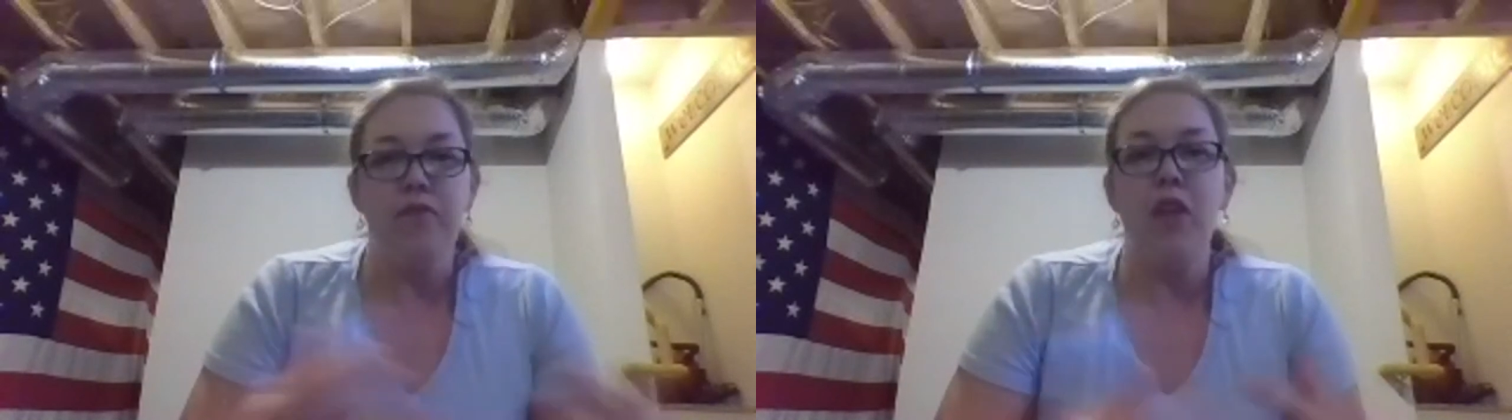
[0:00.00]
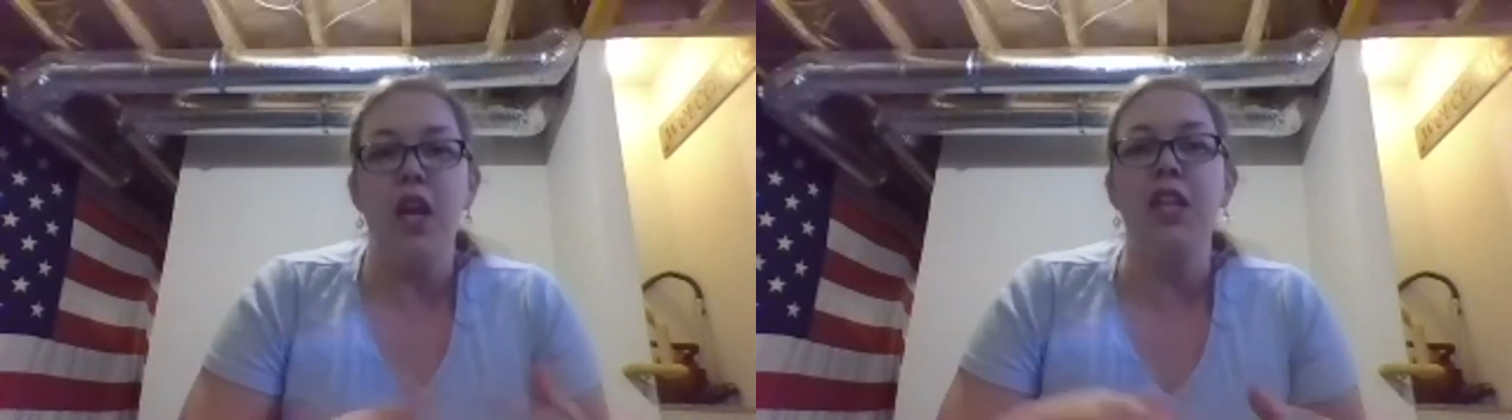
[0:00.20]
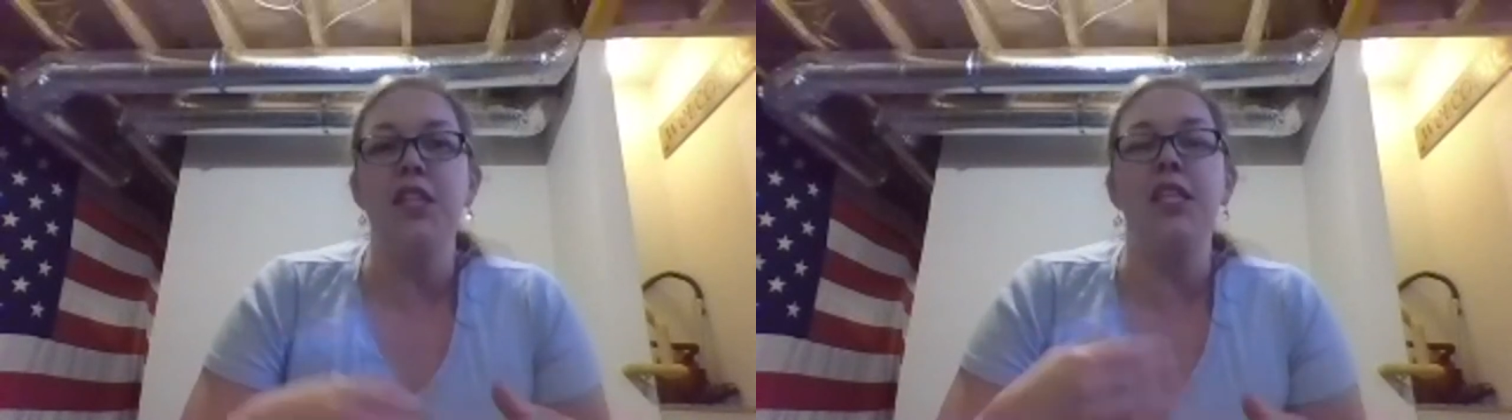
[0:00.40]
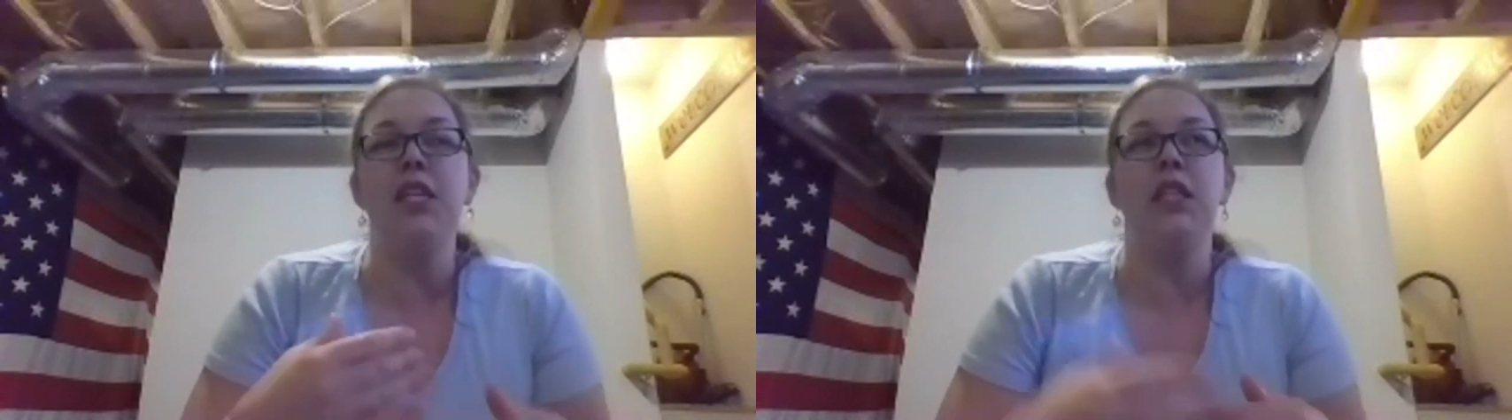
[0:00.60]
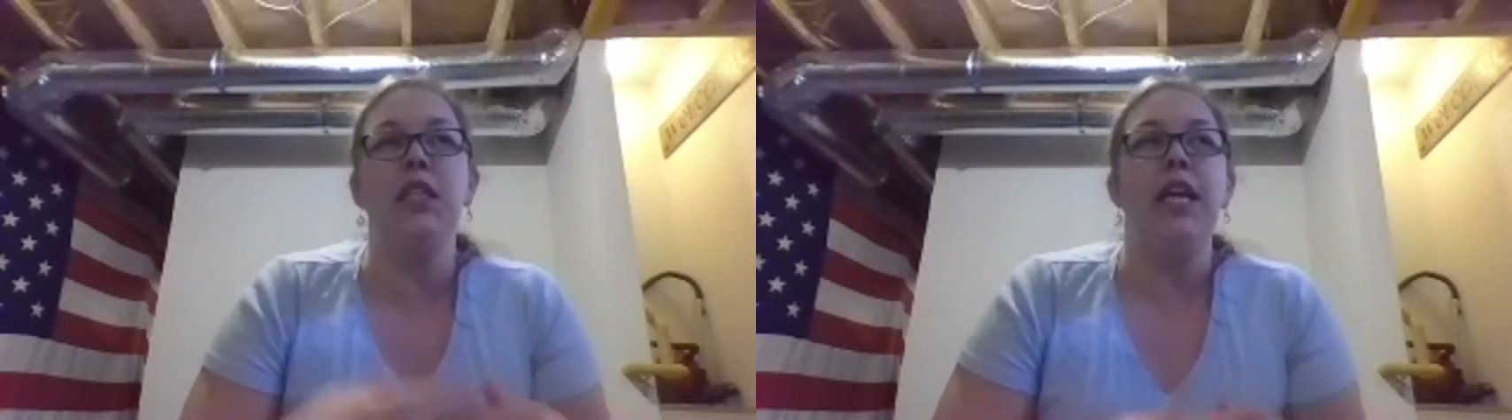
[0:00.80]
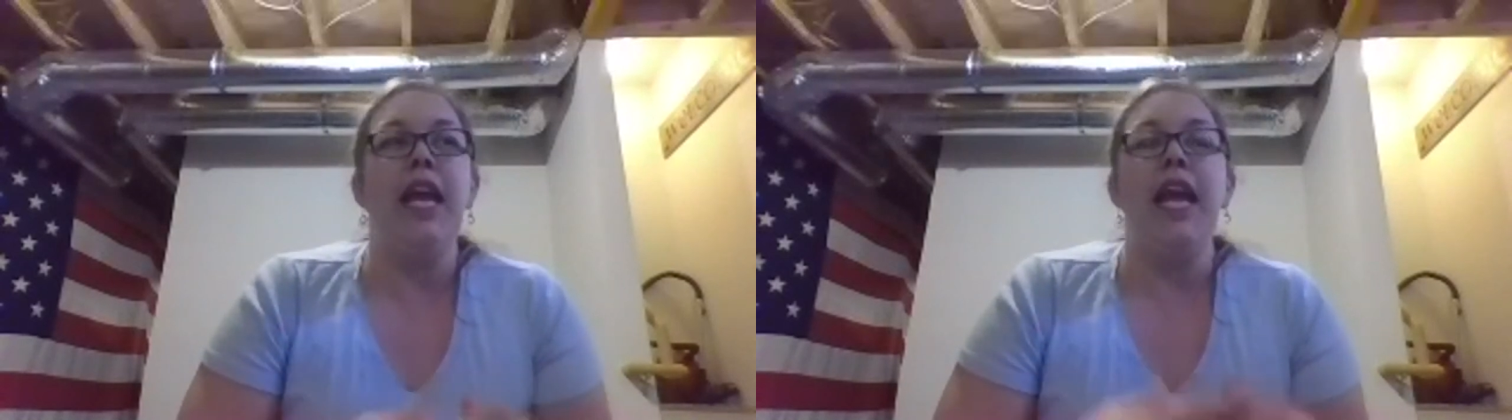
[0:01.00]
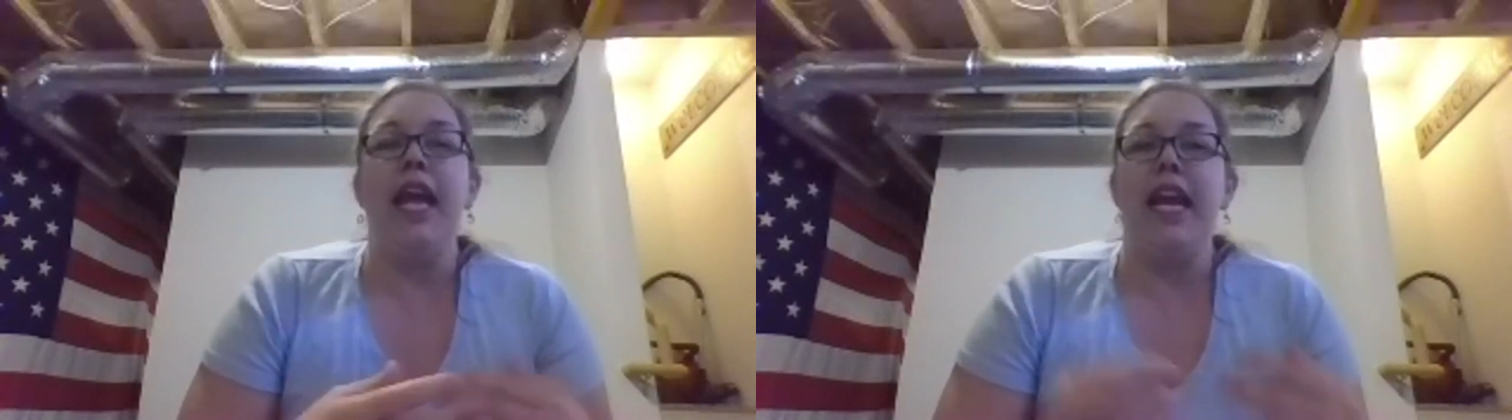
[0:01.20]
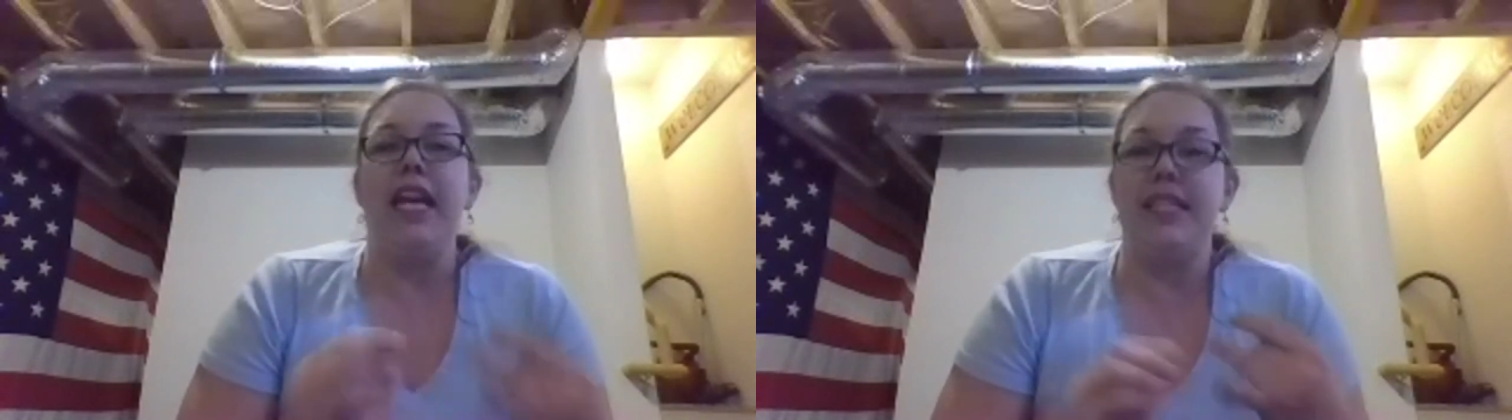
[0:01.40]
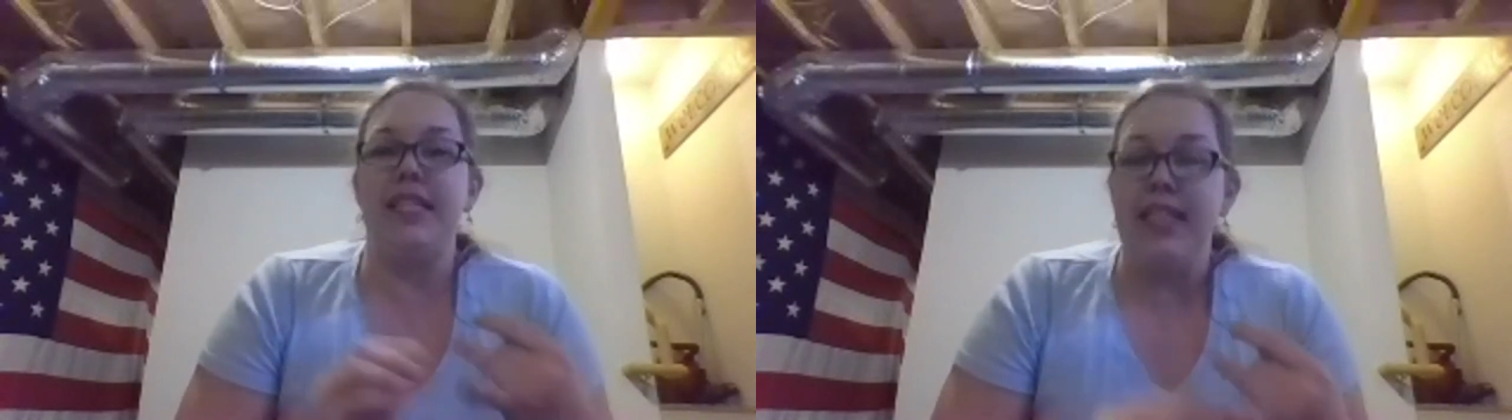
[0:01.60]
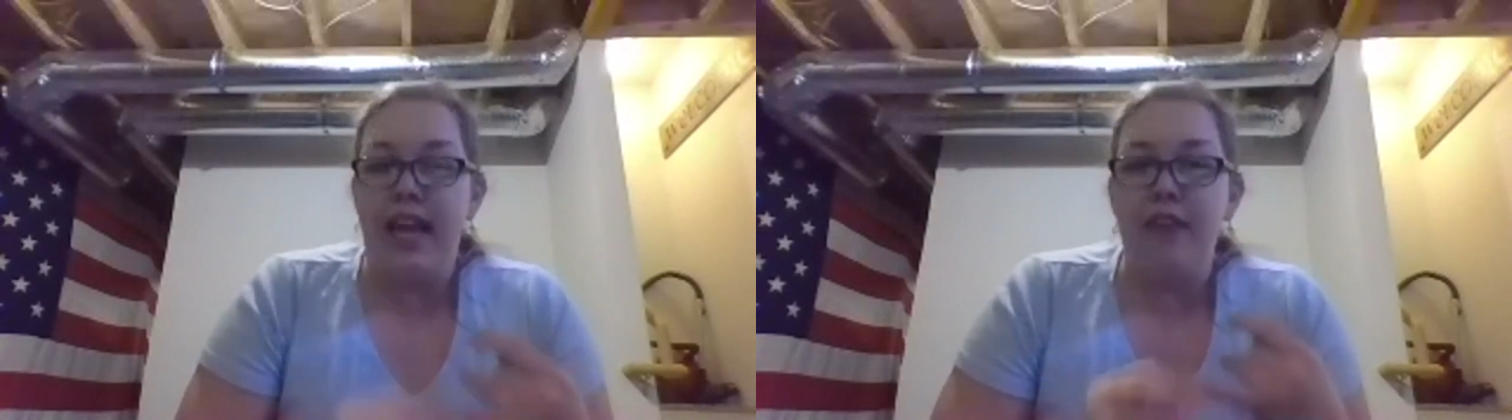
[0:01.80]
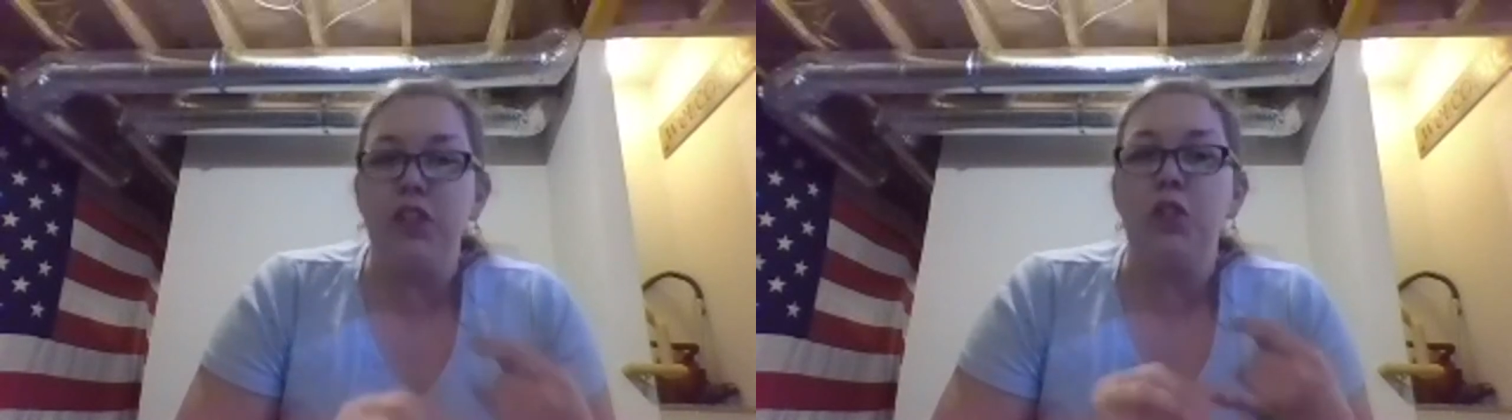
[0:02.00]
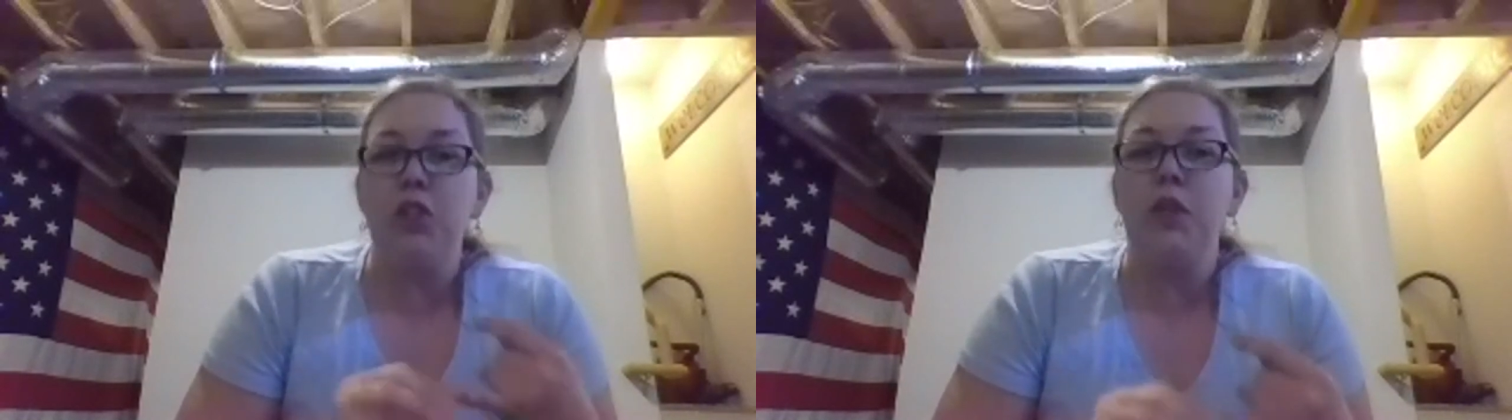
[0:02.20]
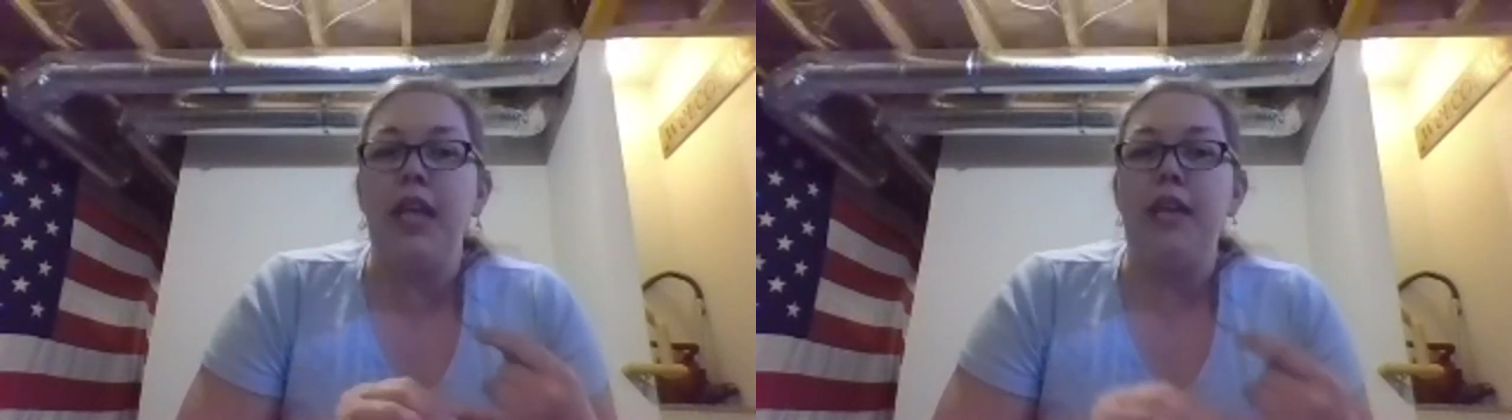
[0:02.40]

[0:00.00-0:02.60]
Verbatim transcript: until it's never too late,